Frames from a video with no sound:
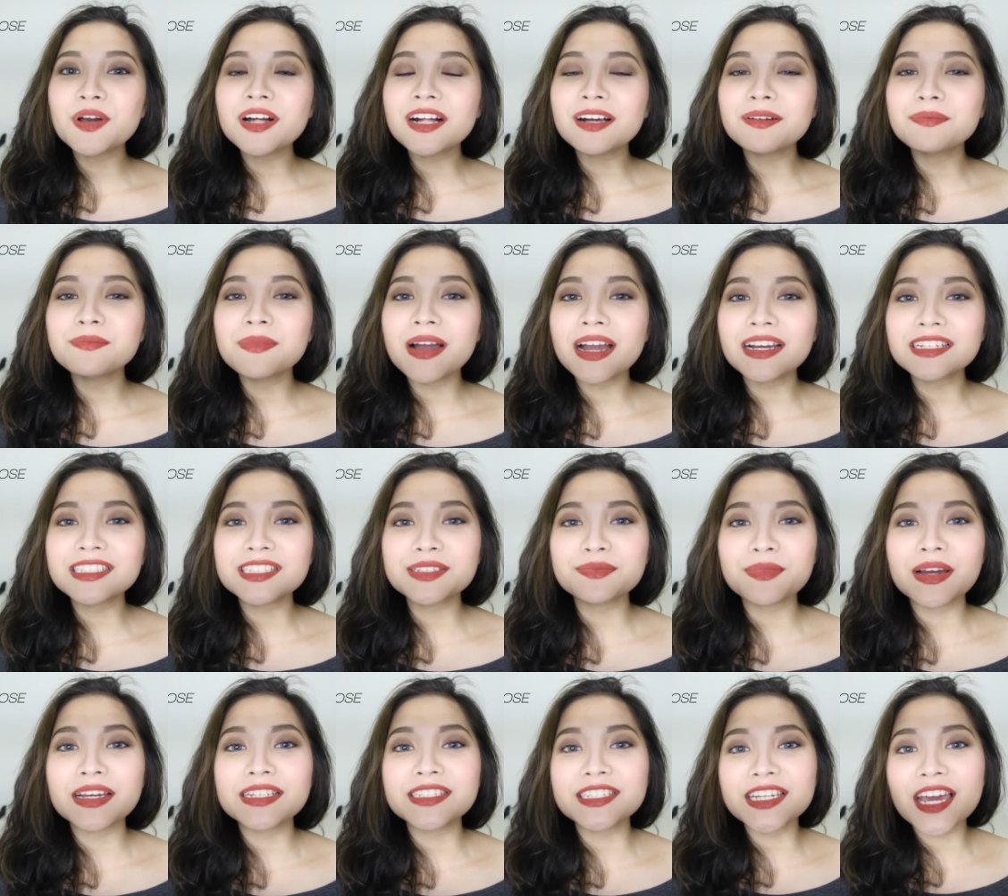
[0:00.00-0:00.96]
welcome back to
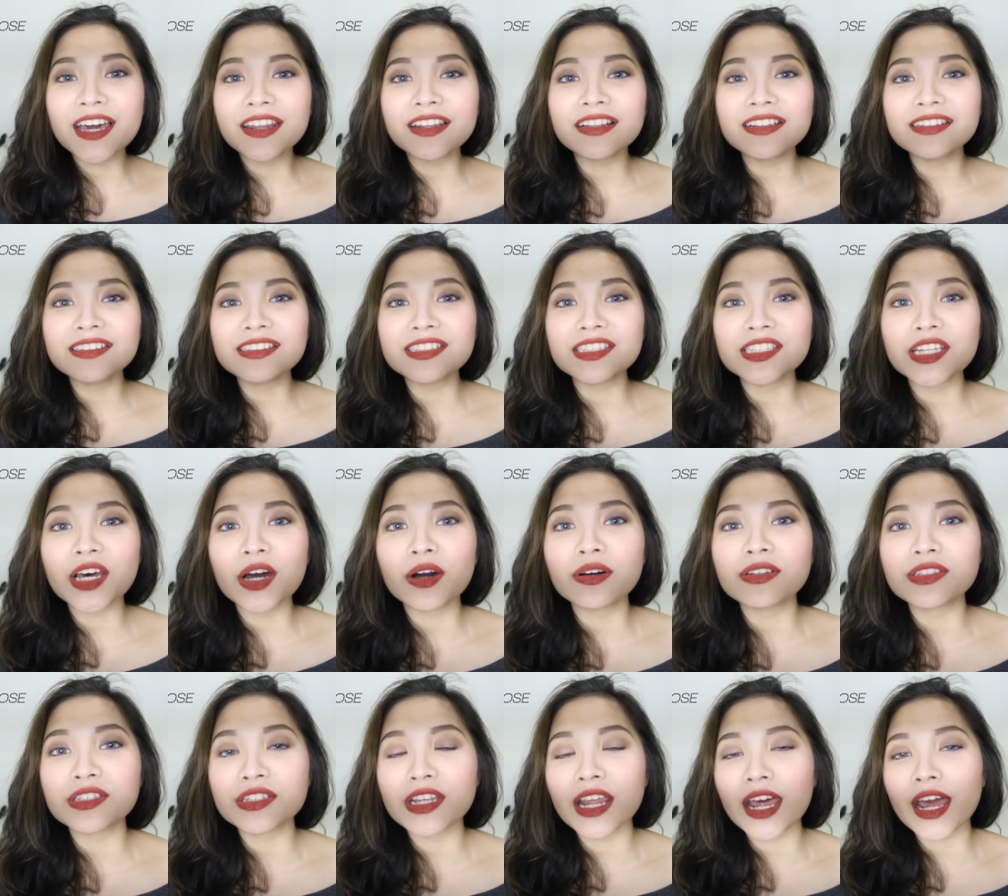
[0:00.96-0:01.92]
my channel
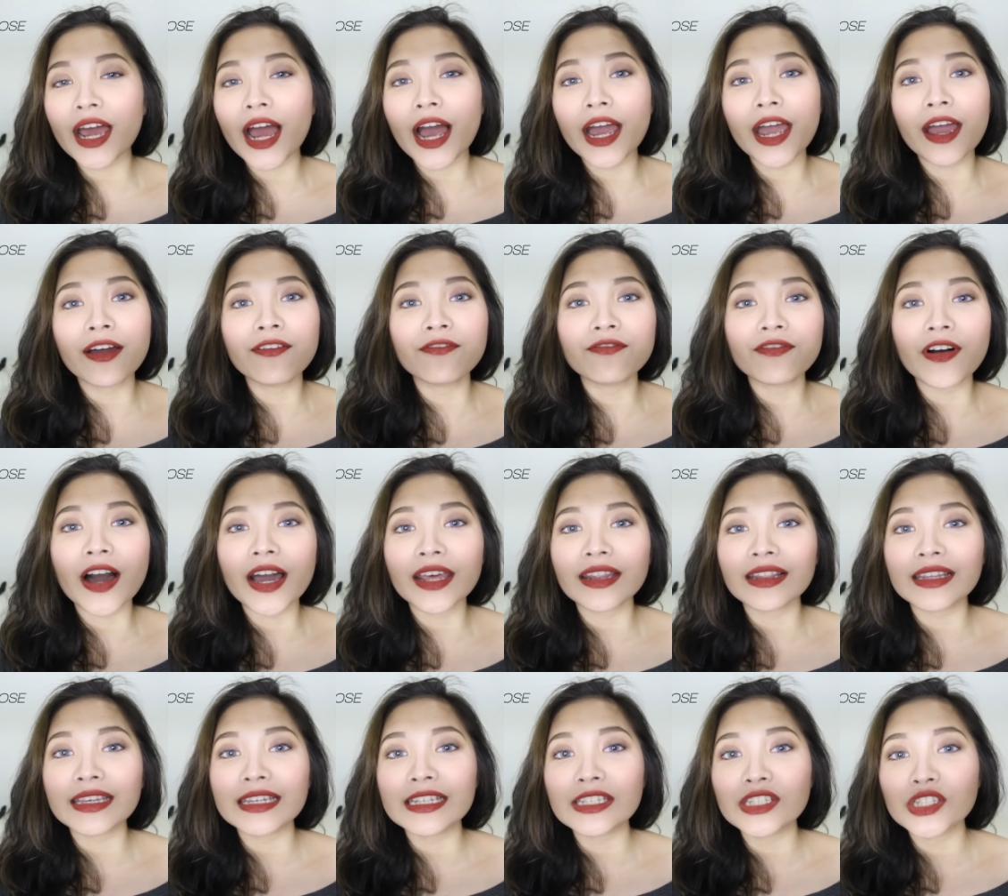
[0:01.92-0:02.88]
so today I am
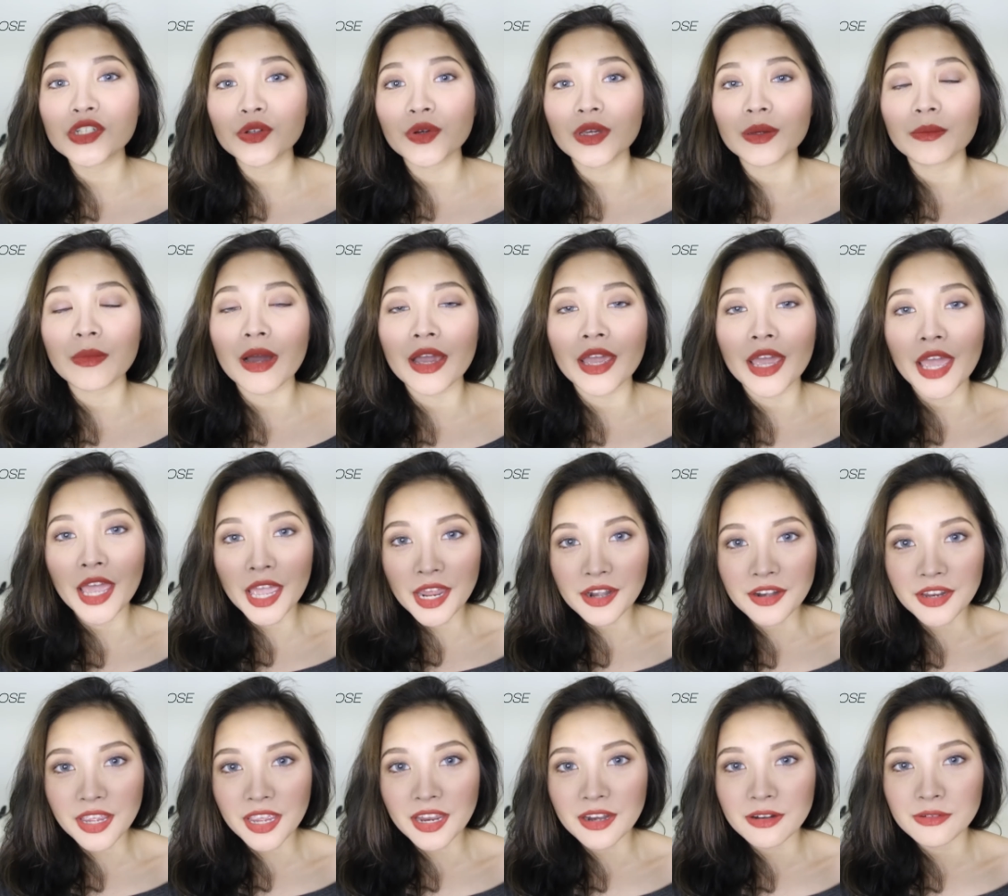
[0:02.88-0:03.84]
finally doing my
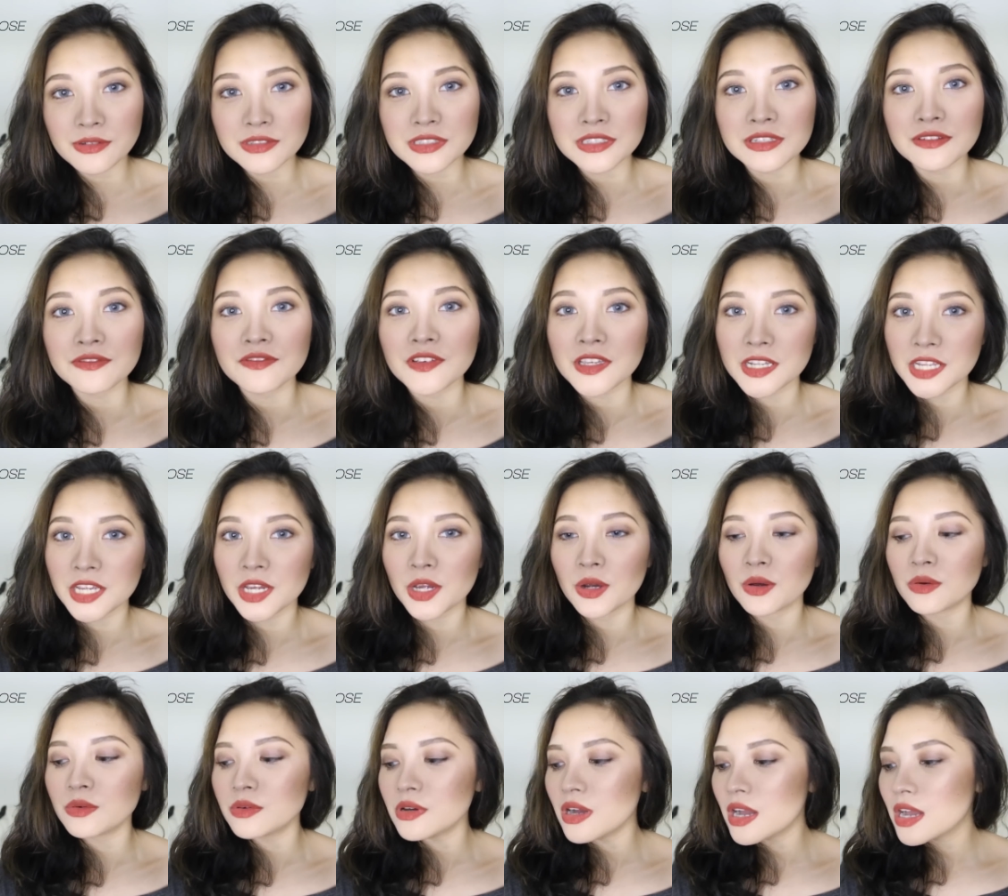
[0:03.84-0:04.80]
hair care routine
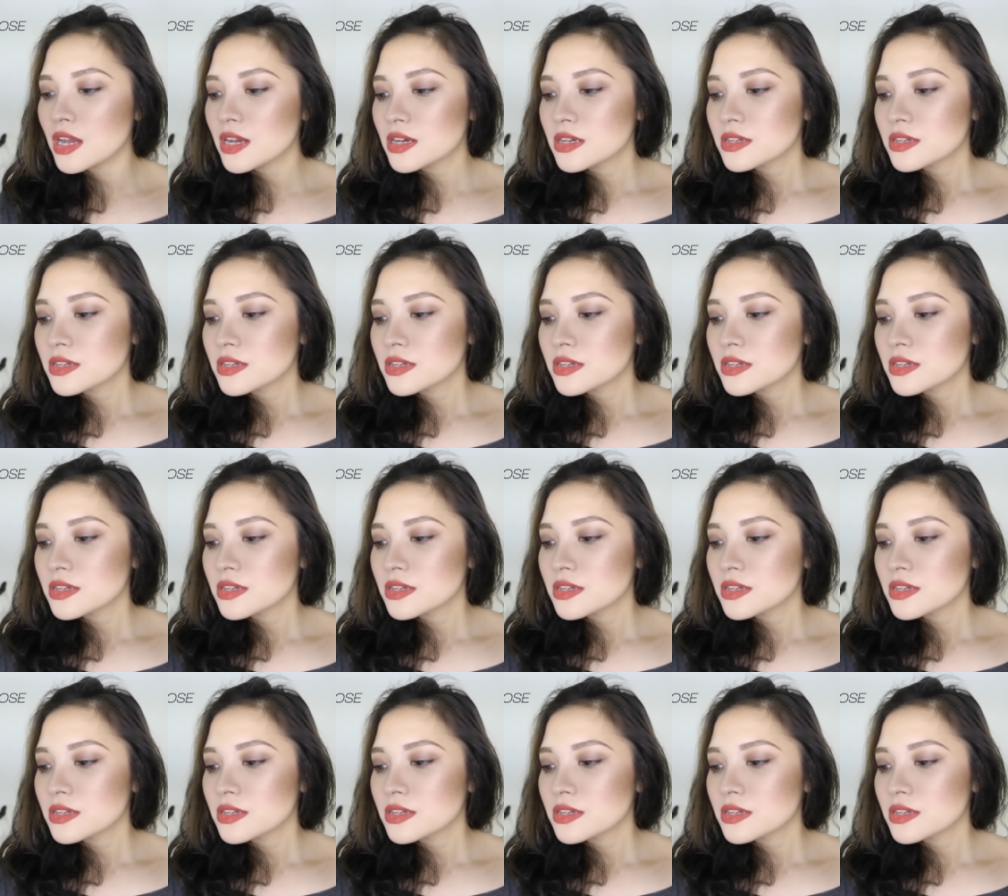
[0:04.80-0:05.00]
video